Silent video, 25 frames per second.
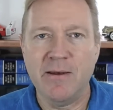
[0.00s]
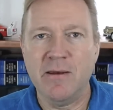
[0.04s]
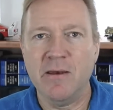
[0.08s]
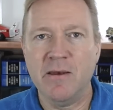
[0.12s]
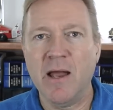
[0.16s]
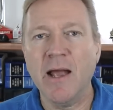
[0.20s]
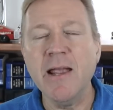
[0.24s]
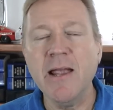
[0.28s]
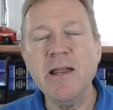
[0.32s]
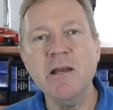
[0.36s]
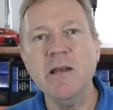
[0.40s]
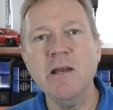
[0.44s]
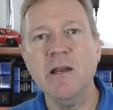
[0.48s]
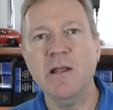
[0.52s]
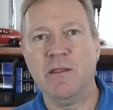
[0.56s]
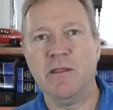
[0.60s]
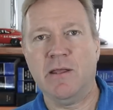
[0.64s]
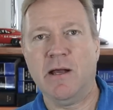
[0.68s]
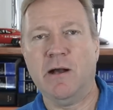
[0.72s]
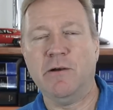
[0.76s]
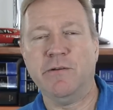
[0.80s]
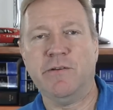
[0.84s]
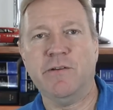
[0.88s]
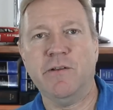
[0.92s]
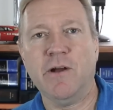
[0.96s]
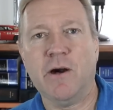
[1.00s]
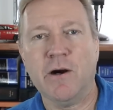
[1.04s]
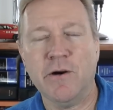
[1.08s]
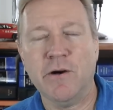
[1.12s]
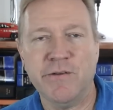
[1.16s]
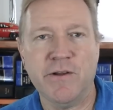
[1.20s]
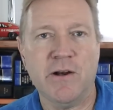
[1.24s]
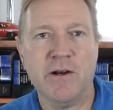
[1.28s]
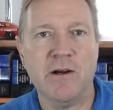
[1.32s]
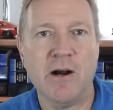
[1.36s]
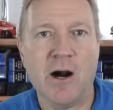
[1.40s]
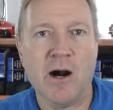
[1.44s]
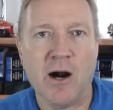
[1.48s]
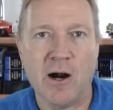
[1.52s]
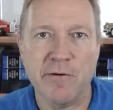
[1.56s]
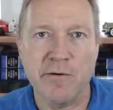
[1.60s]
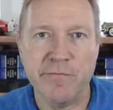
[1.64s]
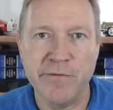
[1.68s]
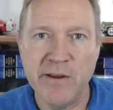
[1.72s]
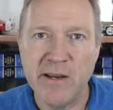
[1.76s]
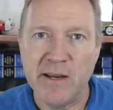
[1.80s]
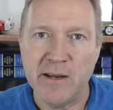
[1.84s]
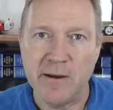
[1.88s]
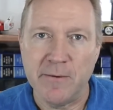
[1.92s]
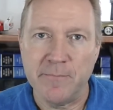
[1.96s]
$90,000 on an
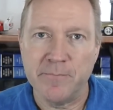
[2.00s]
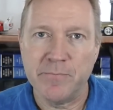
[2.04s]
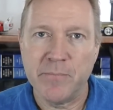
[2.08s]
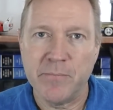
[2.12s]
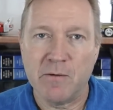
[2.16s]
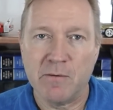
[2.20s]
RV,